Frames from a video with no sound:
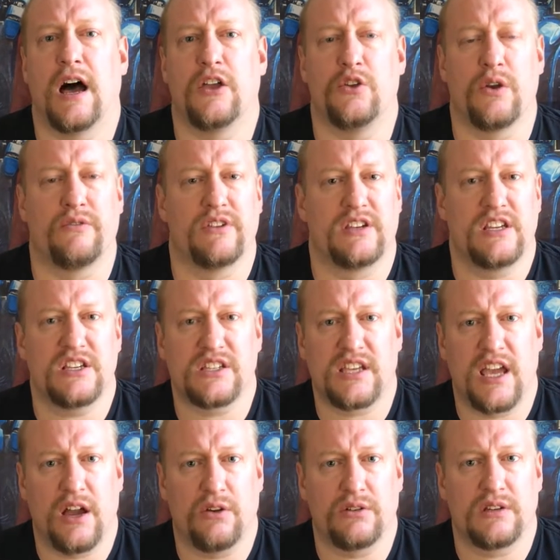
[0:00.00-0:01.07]
you have a
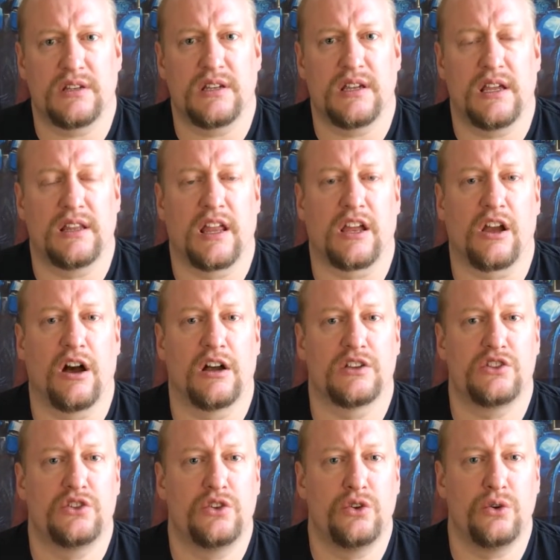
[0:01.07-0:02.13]
discount, and they
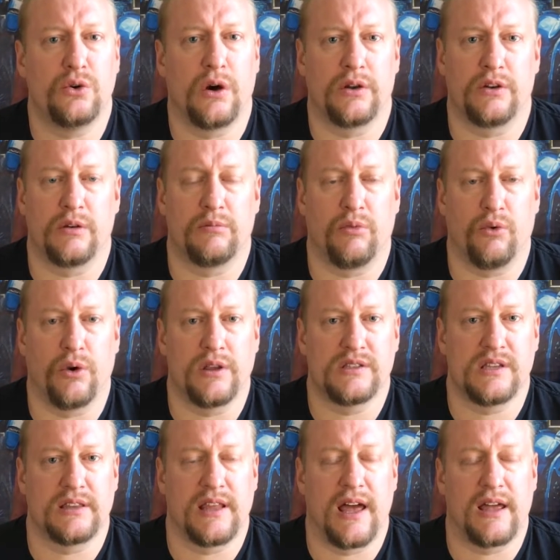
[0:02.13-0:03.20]
cost 200
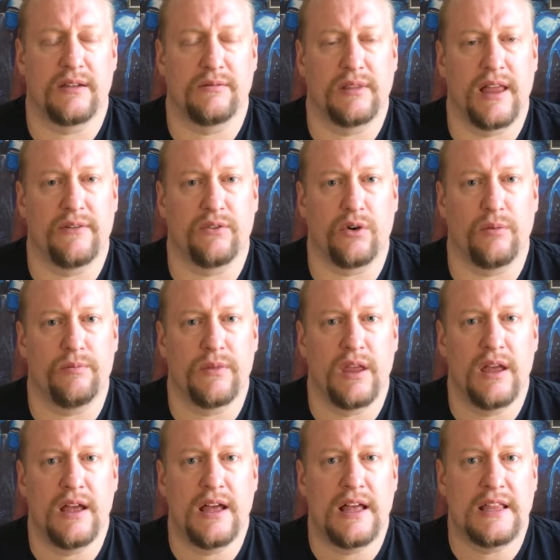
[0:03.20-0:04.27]
points at that level.
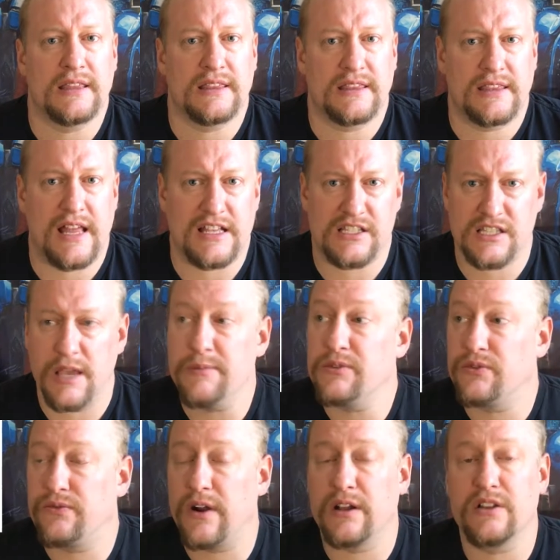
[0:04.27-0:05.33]
That
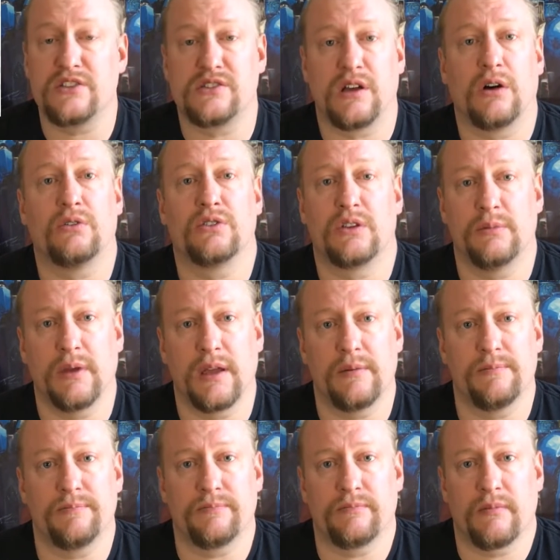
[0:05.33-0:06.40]
seems fairly solid to me.
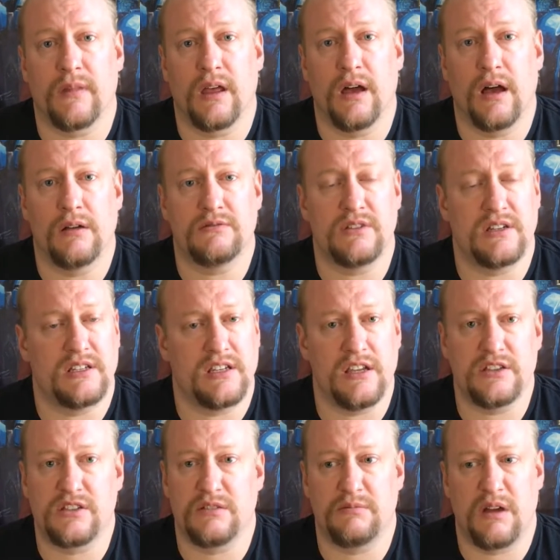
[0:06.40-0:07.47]
It's a
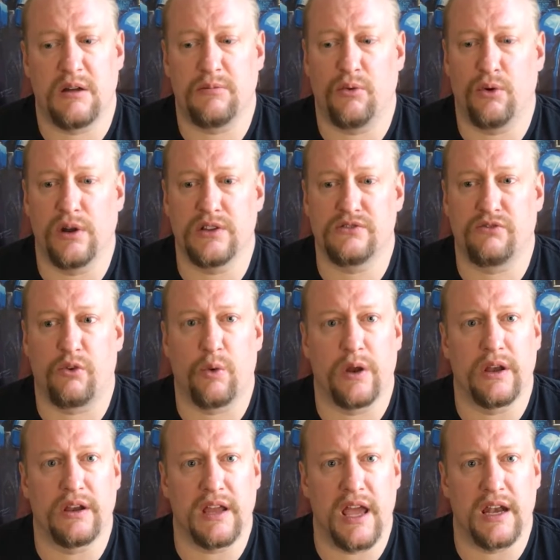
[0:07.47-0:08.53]
decent amount of points for
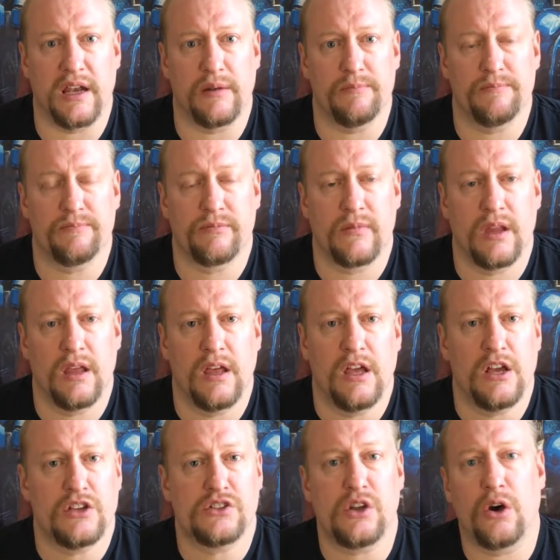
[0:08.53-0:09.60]
what you're getting.
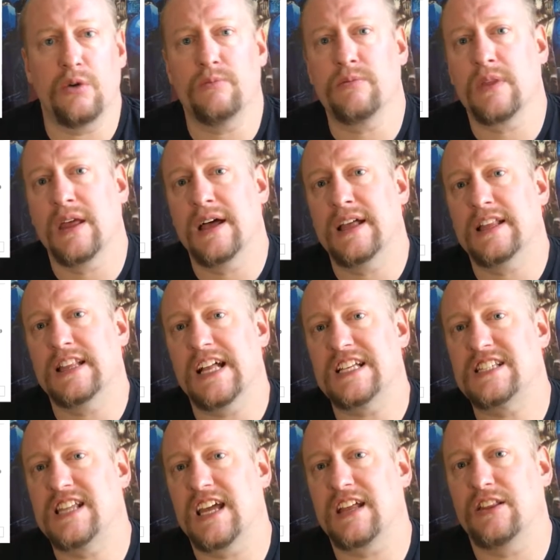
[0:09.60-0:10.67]
So
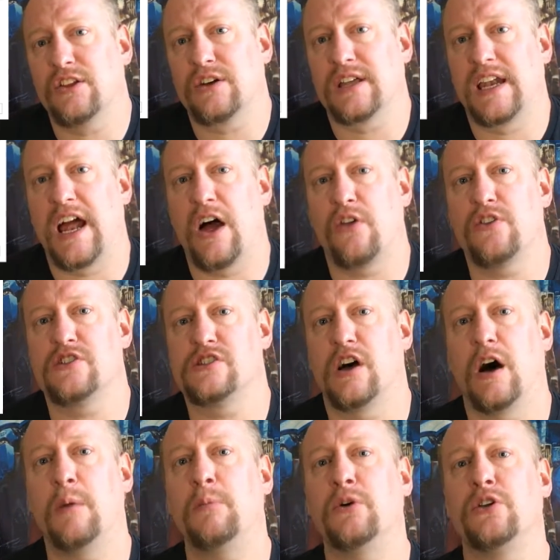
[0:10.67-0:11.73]
let's take a look at how this
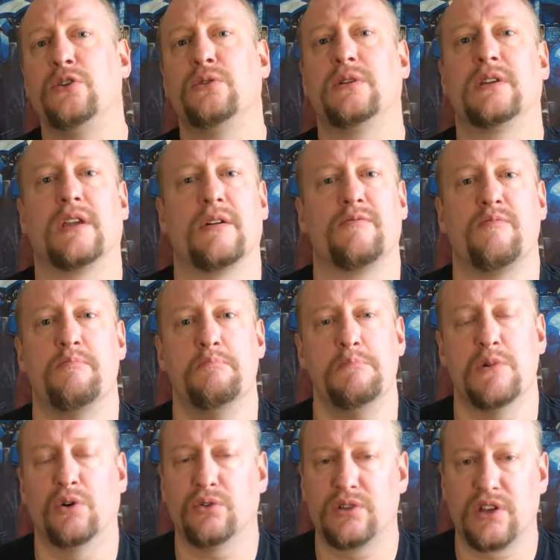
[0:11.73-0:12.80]
humble unit of
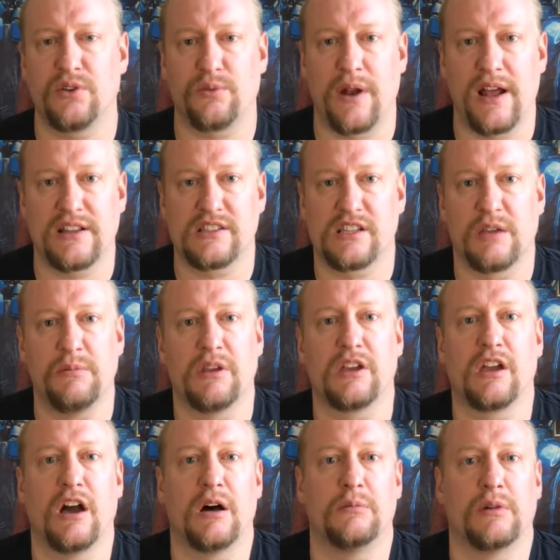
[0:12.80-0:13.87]
militant rats can
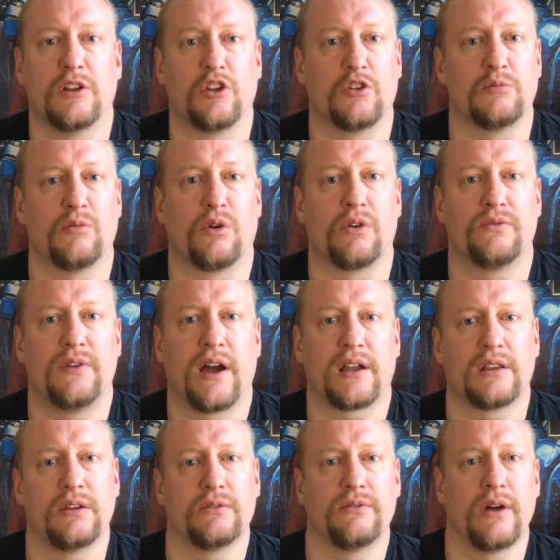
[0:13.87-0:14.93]
become a little more
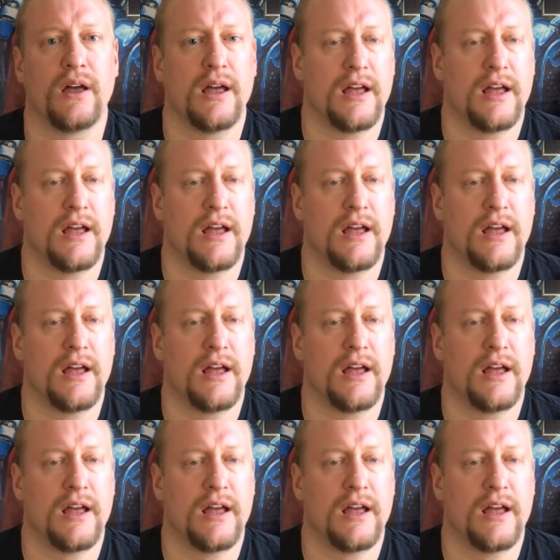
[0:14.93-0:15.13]
effective.